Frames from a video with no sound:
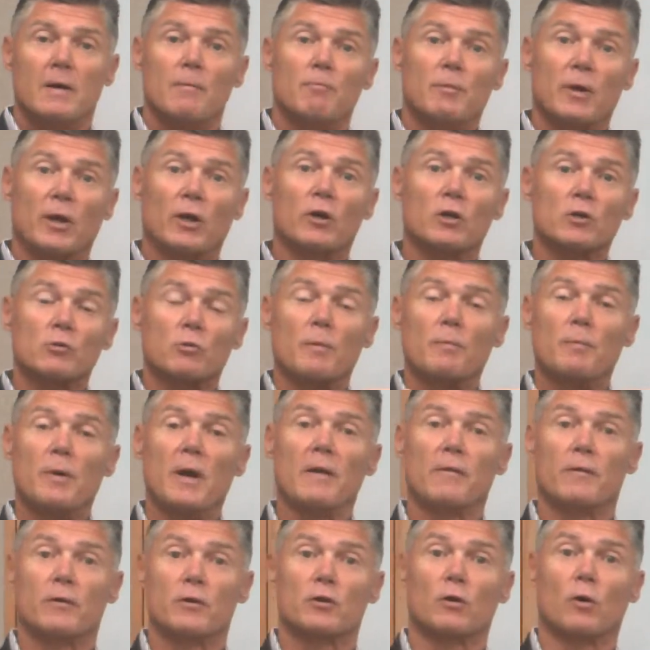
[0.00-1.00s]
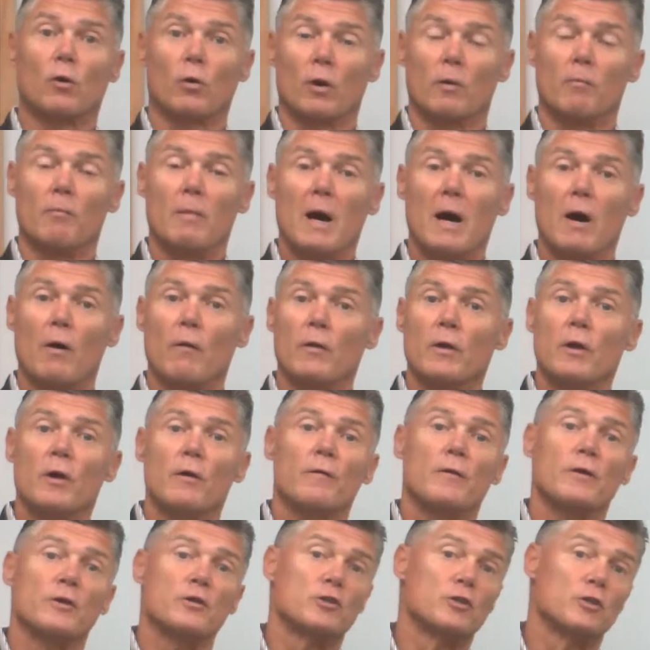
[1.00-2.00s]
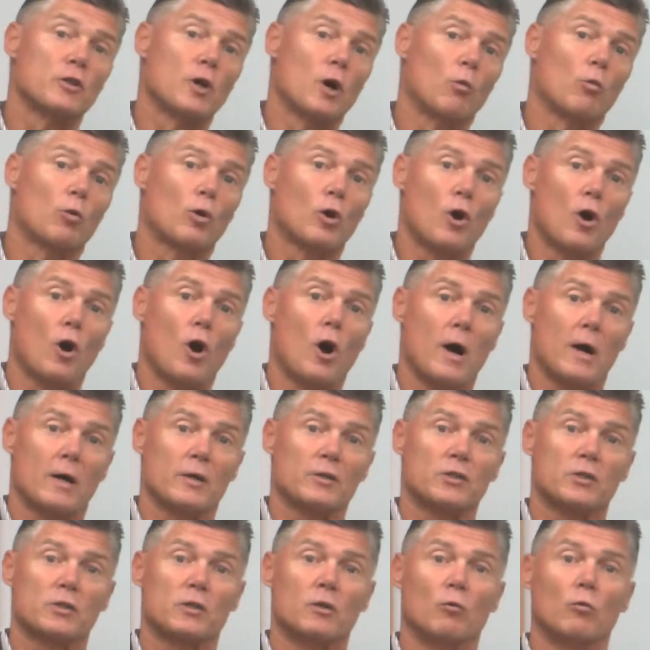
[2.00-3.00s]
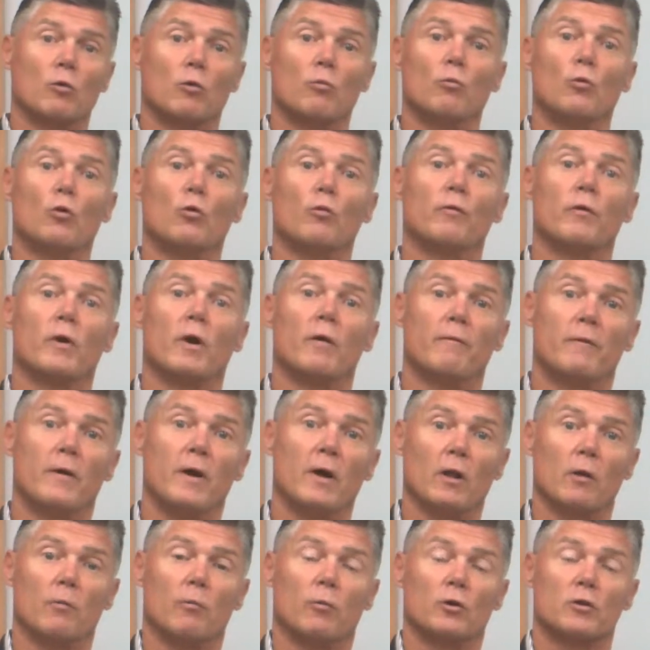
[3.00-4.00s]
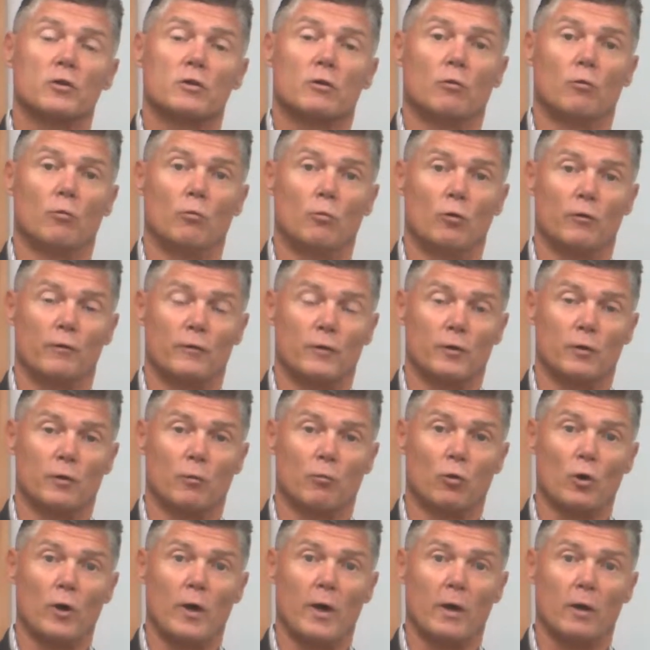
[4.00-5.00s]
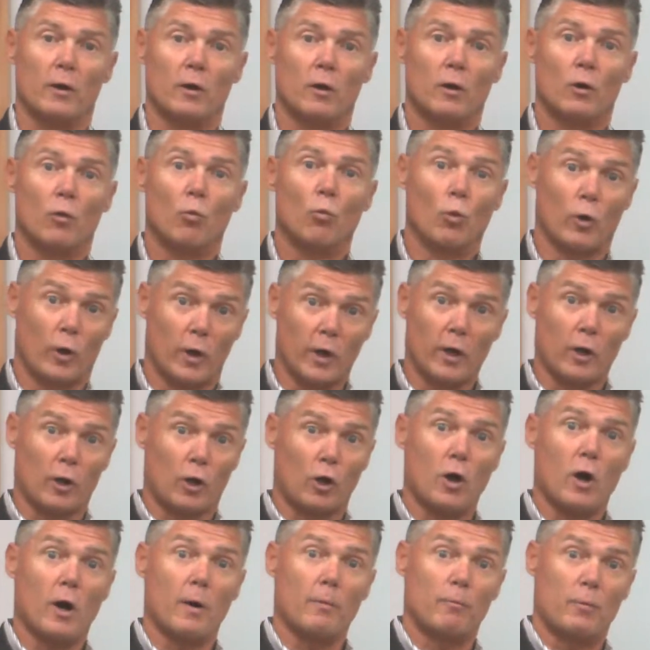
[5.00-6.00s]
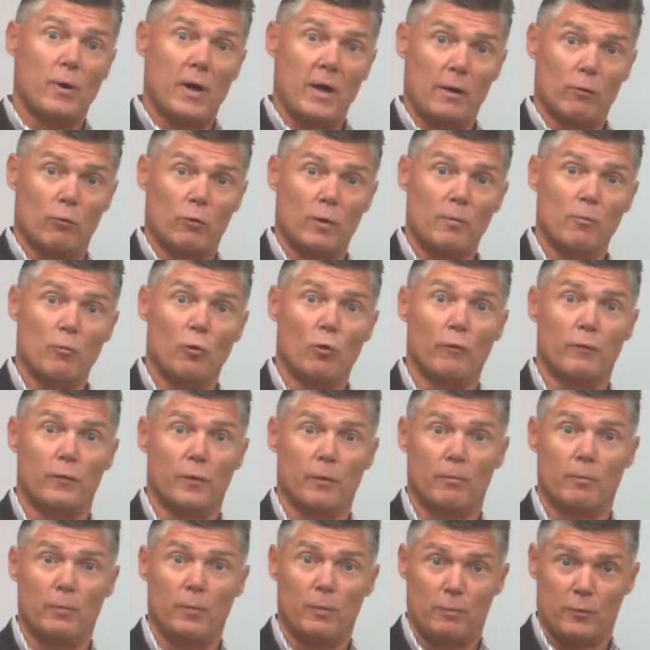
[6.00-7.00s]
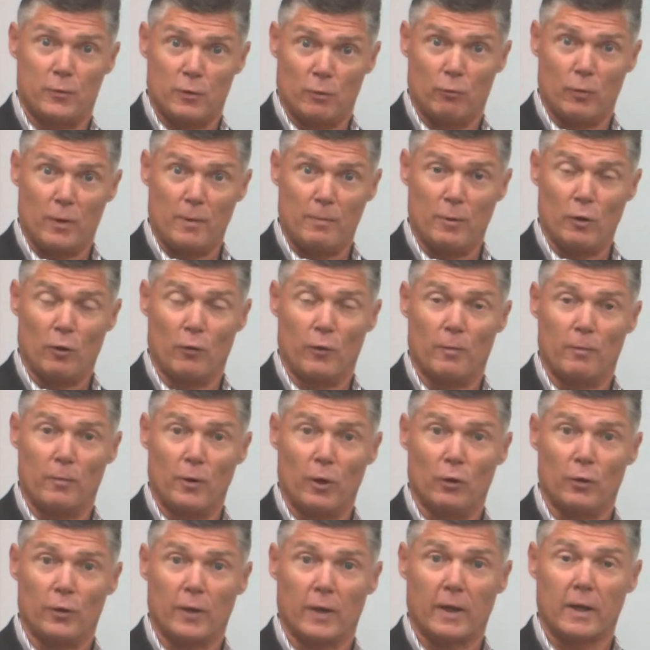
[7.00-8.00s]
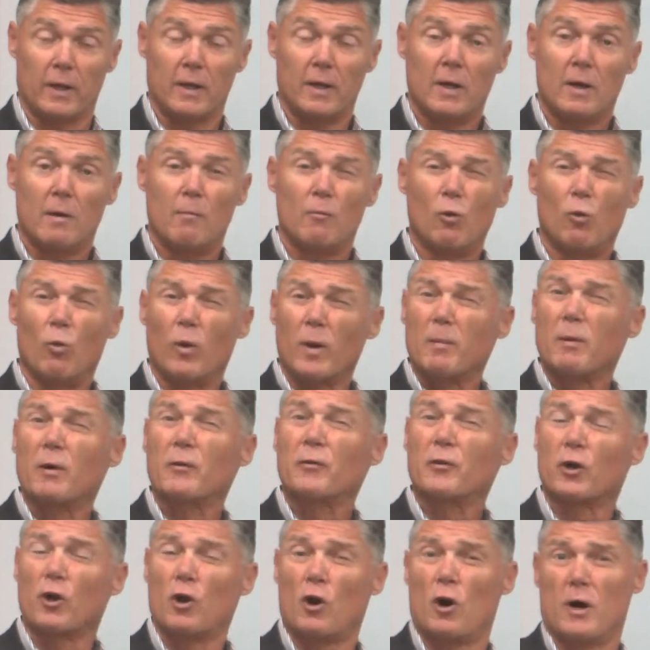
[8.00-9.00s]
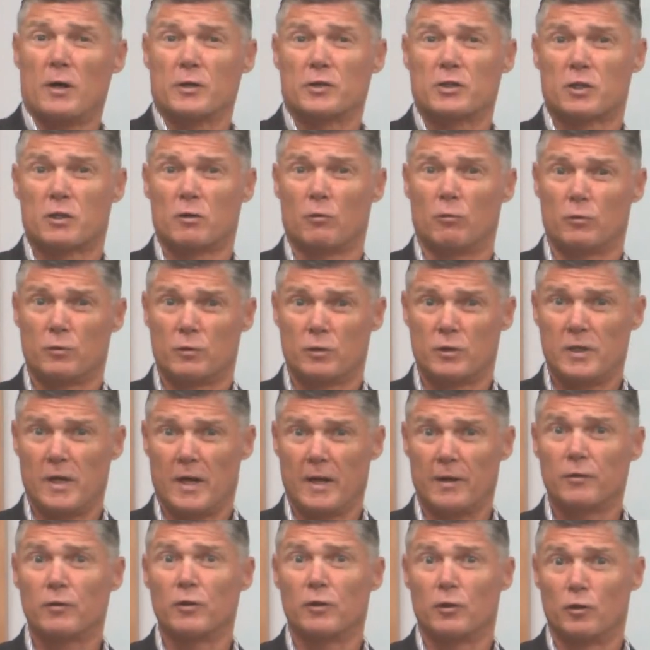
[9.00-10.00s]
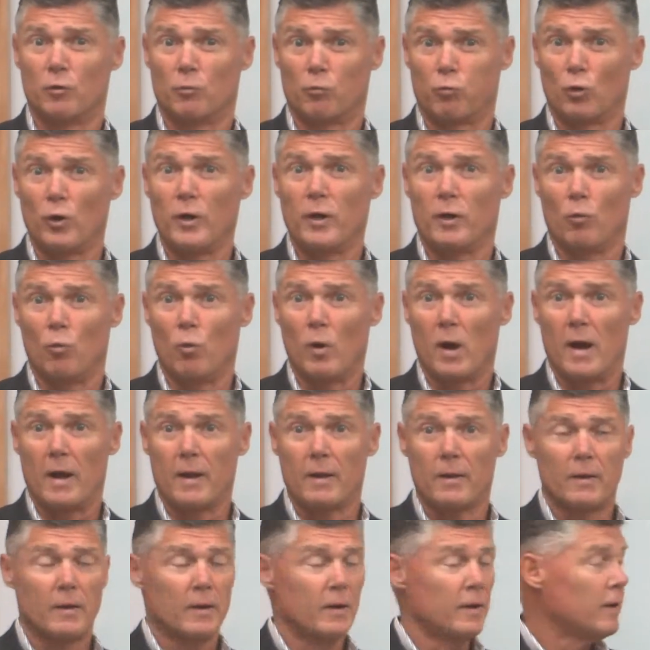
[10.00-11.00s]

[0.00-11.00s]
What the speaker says: Because we paid the total amount, there's no cost available to remove the debris. We're going to pay to rebuild the building, but what about the cost to take the debris away?